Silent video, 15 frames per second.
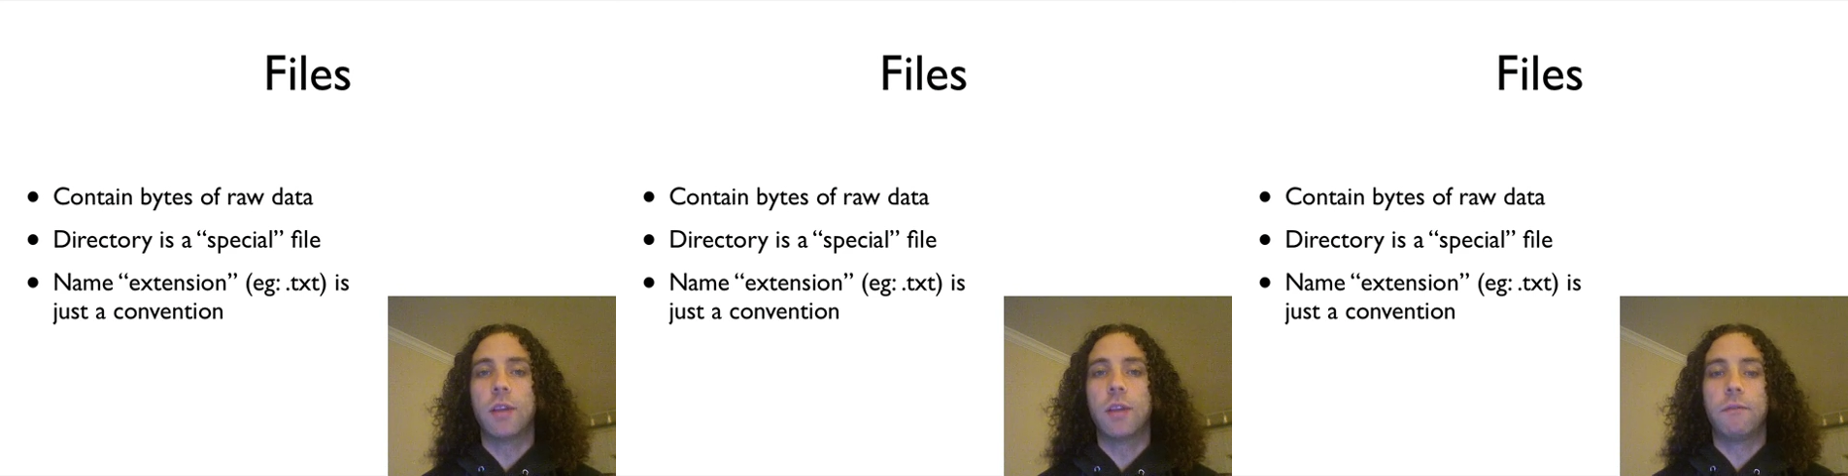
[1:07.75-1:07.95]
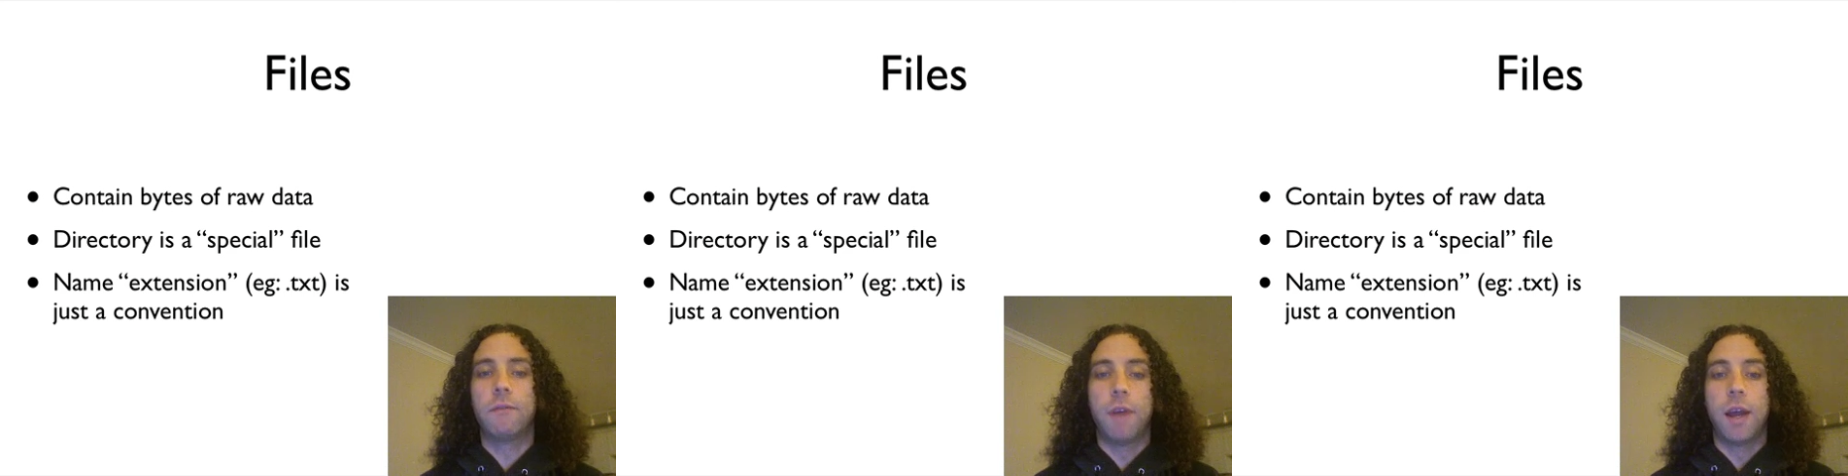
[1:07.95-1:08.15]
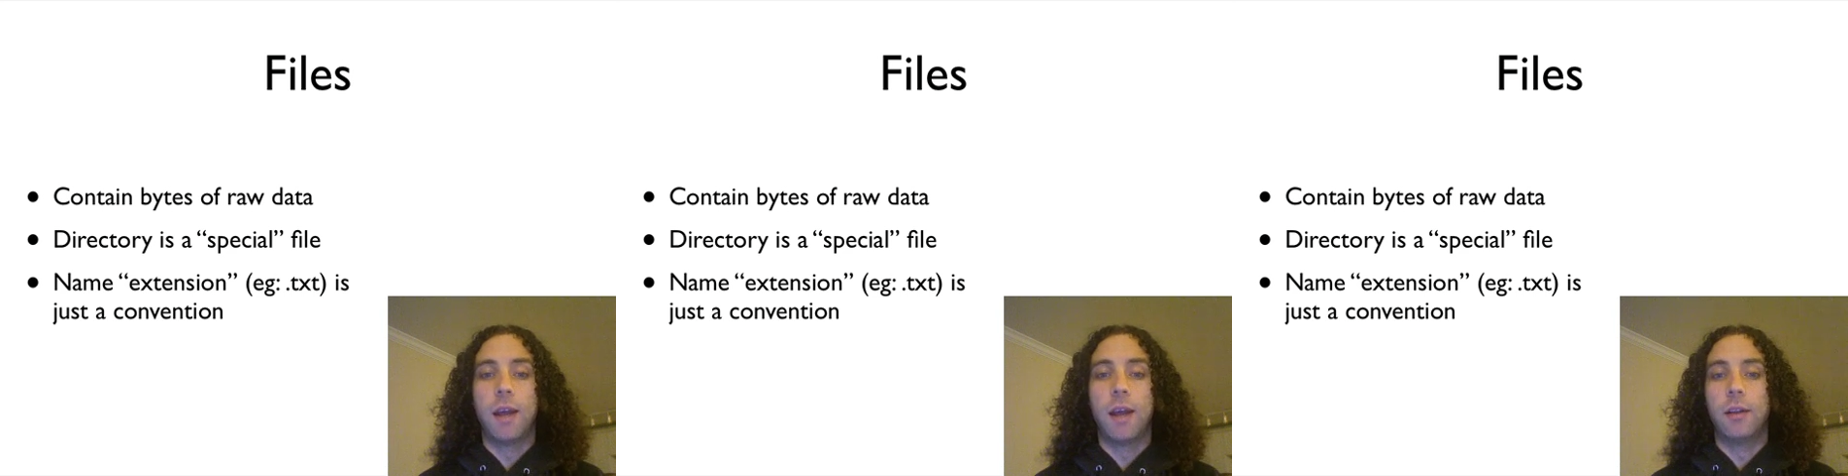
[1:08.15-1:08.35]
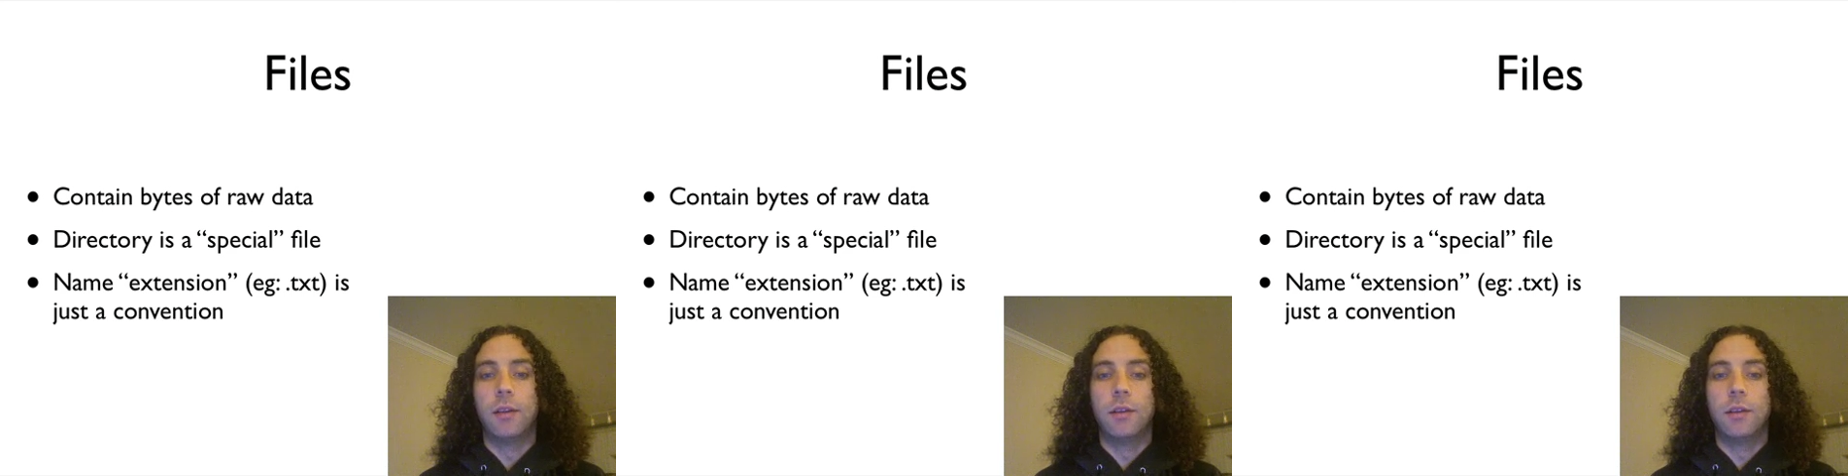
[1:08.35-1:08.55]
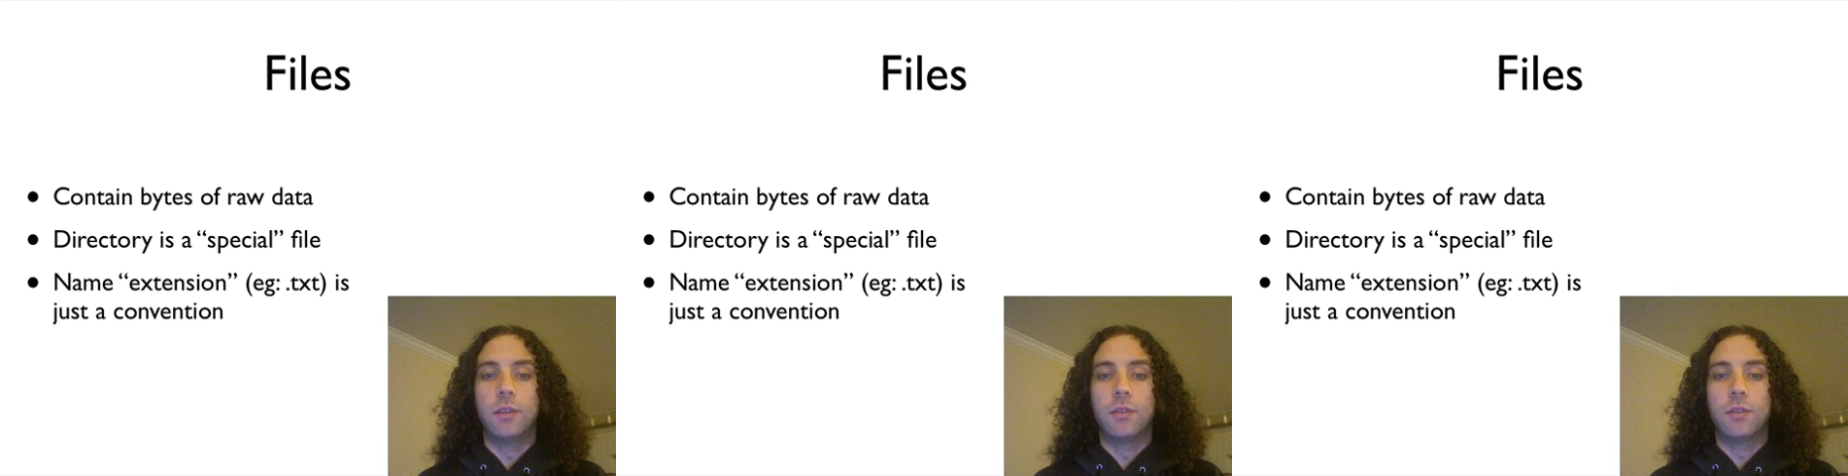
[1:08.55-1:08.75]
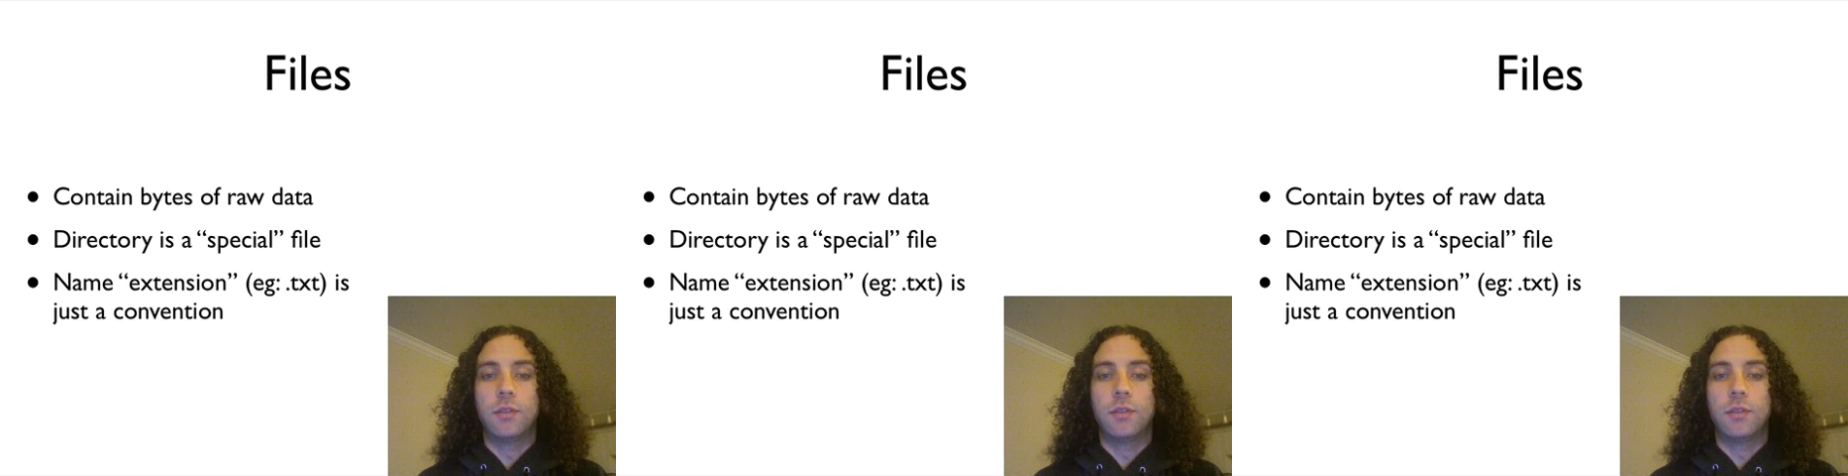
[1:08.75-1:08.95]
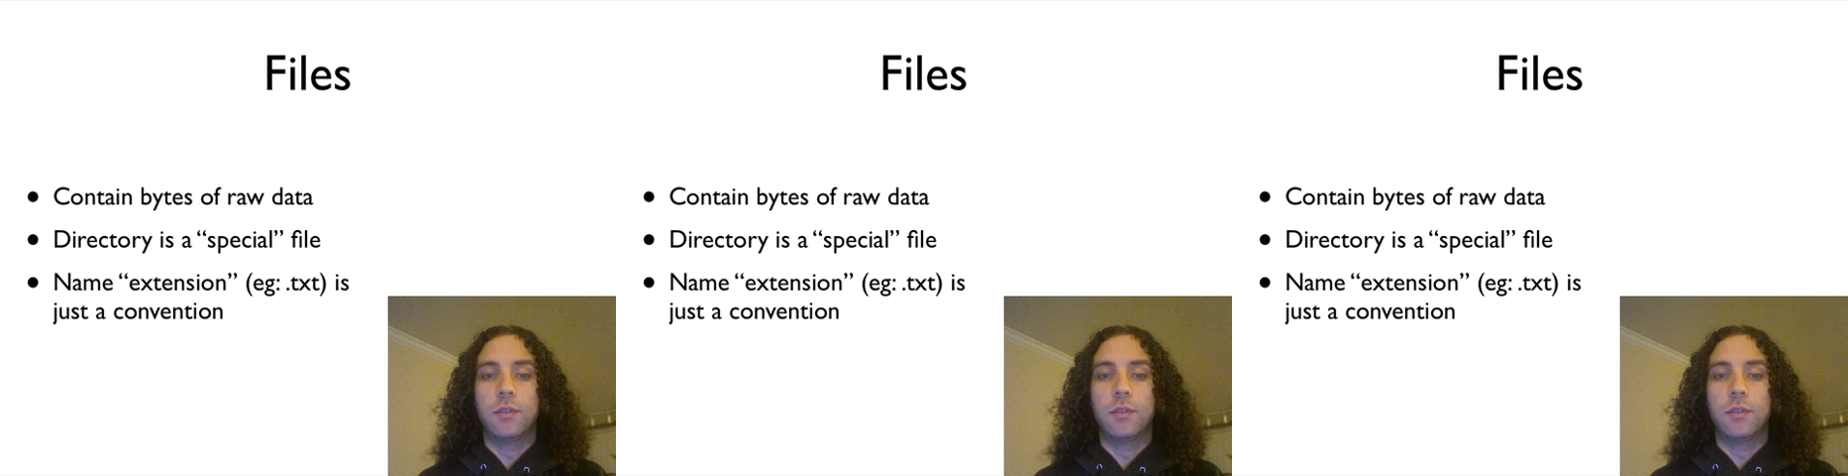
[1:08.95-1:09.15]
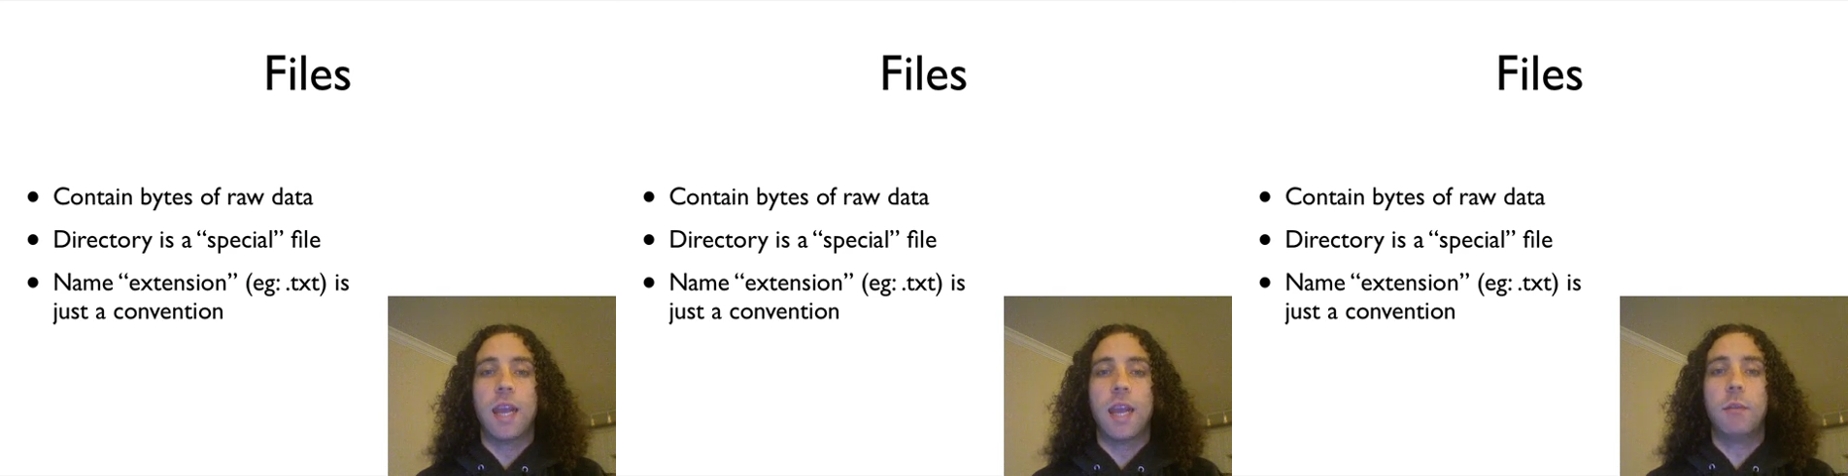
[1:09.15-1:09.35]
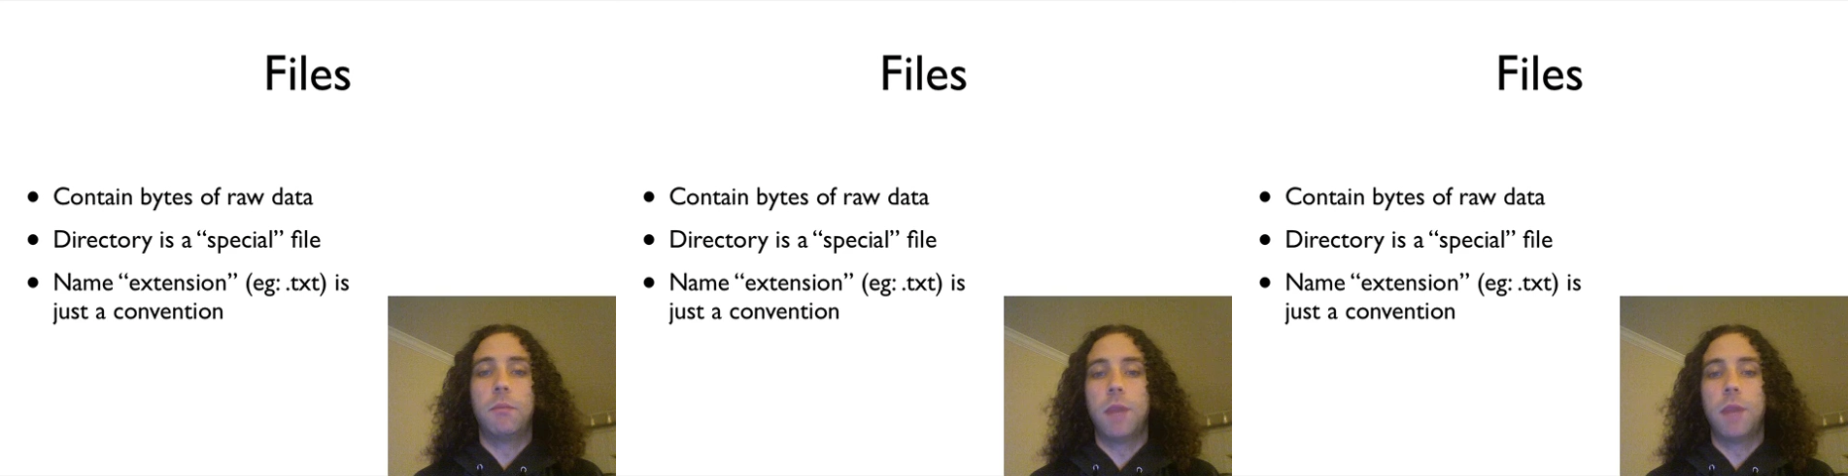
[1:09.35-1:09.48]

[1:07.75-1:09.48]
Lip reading: The file, it stays the same,